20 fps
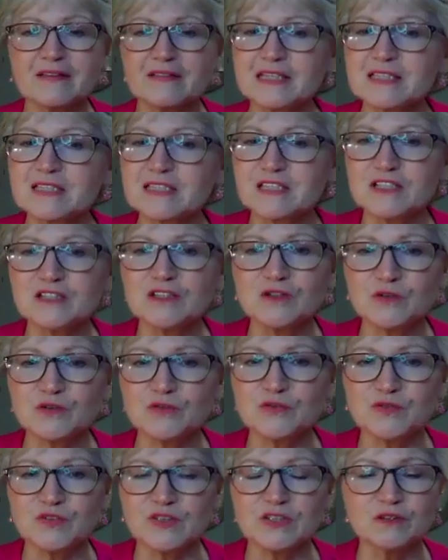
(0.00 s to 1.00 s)
that's in your
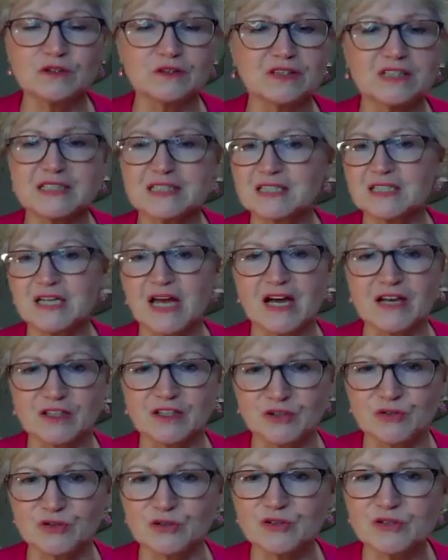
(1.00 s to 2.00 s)
field that's not
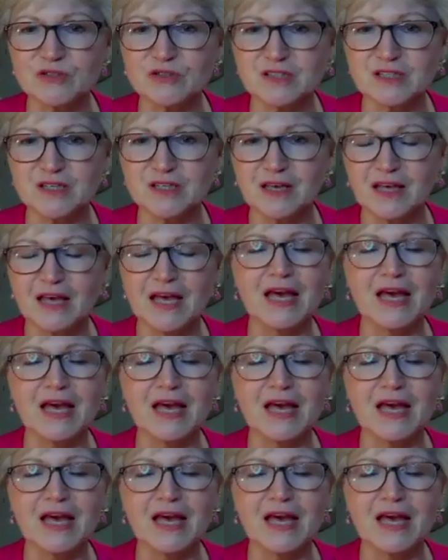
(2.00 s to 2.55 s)
yours